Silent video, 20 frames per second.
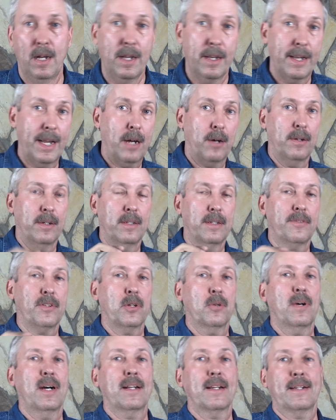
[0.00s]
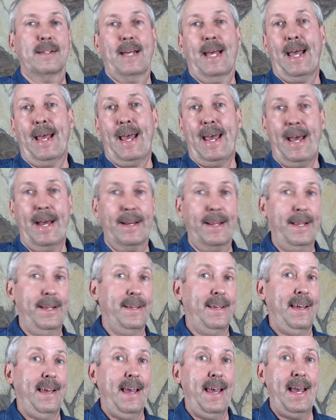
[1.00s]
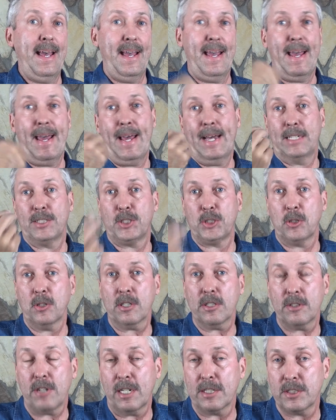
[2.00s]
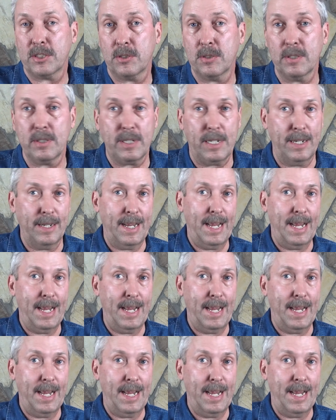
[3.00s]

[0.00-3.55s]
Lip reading: Now, if you want to add your thoughts to it,